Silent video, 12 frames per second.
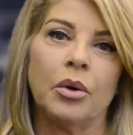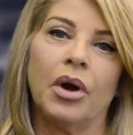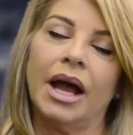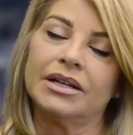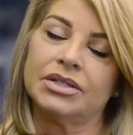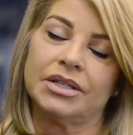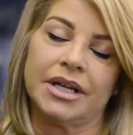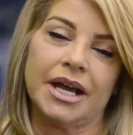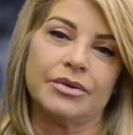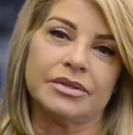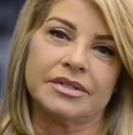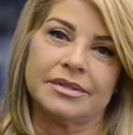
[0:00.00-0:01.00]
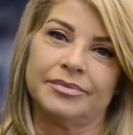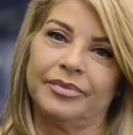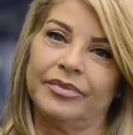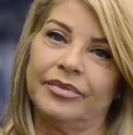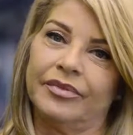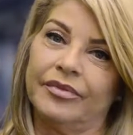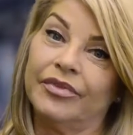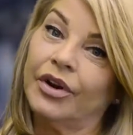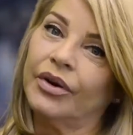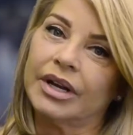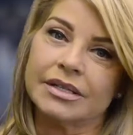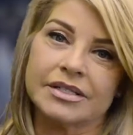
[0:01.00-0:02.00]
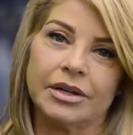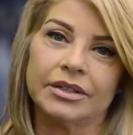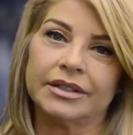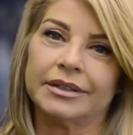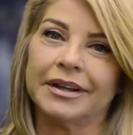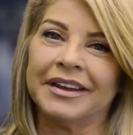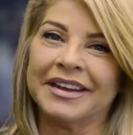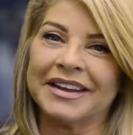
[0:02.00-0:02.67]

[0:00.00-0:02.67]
Well, actually, I was very insulted.